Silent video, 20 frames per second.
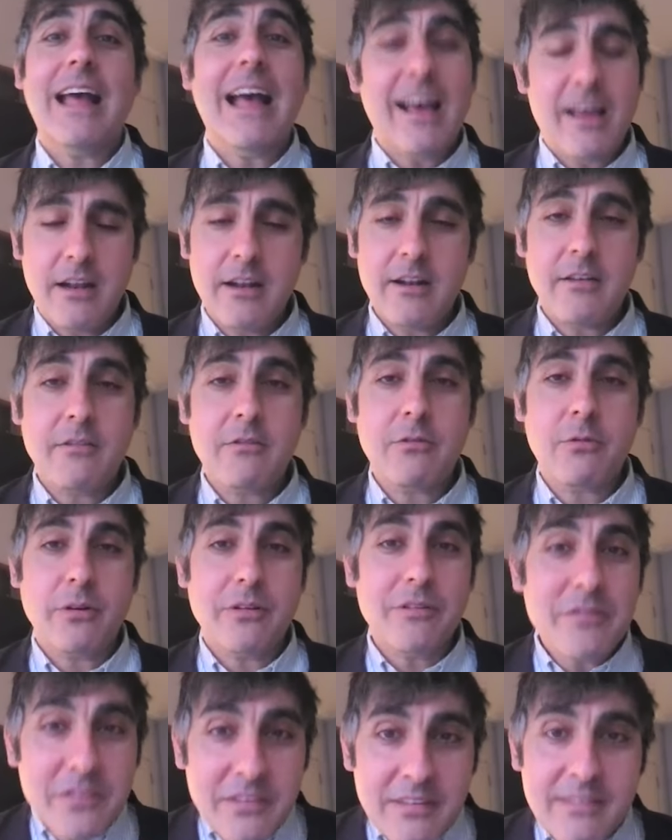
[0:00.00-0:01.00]
added a sort
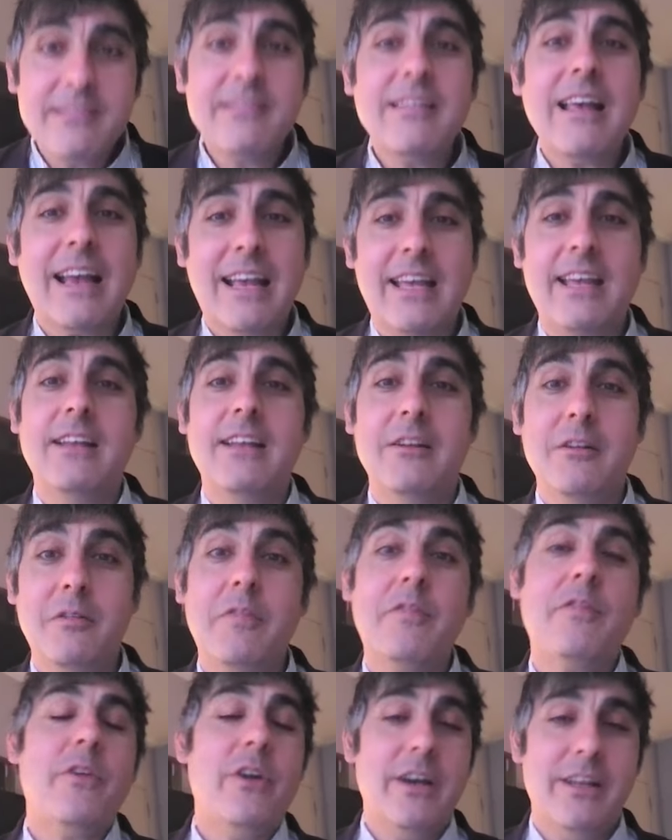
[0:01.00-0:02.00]
of second
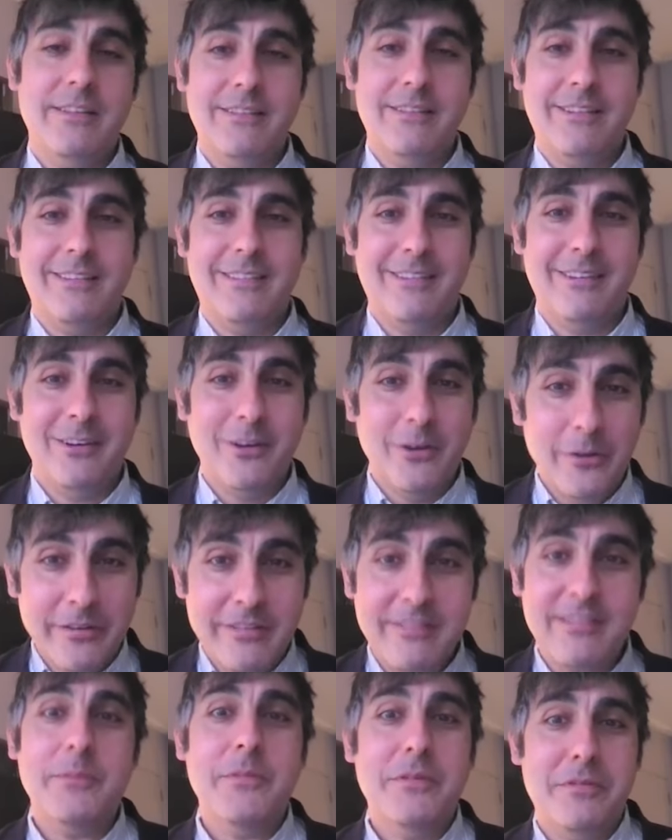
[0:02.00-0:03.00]
front to
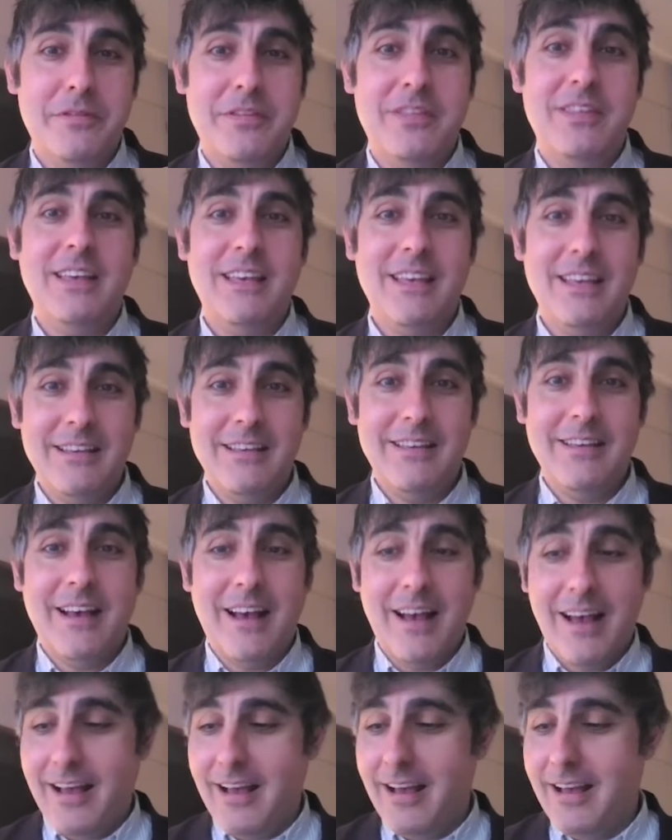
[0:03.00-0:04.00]
some of the
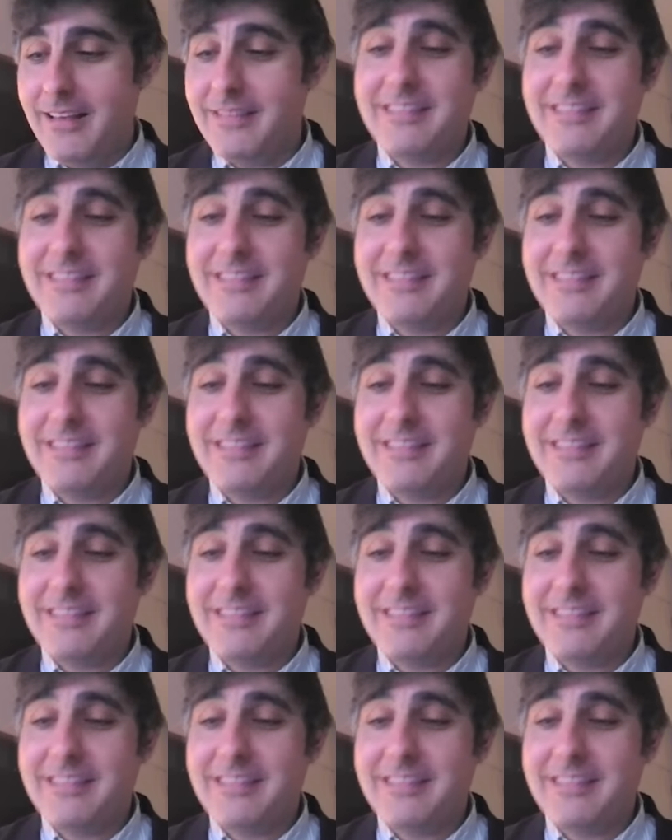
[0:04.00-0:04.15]
uh,